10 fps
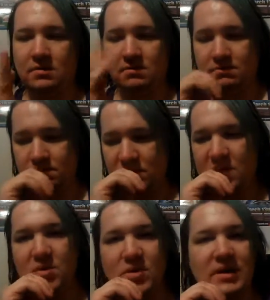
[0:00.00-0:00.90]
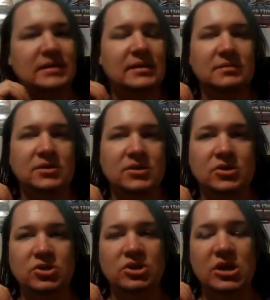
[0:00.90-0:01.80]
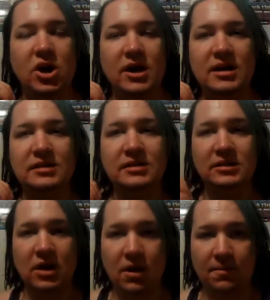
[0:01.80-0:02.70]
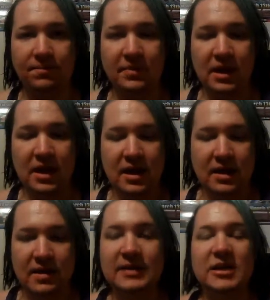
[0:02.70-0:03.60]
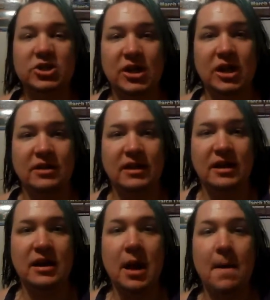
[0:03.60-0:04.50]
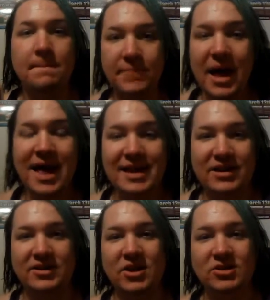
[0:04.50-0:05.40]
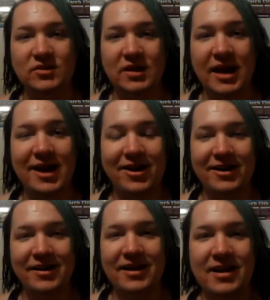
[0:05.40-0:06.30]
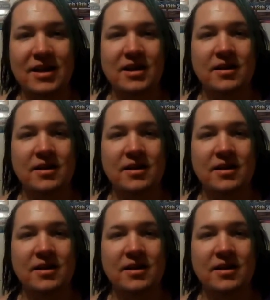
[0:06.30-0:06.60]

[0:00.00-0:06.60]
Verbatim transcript: Kamui's. Those G Guardians, so that's actually a good thing. But here's also a kicker.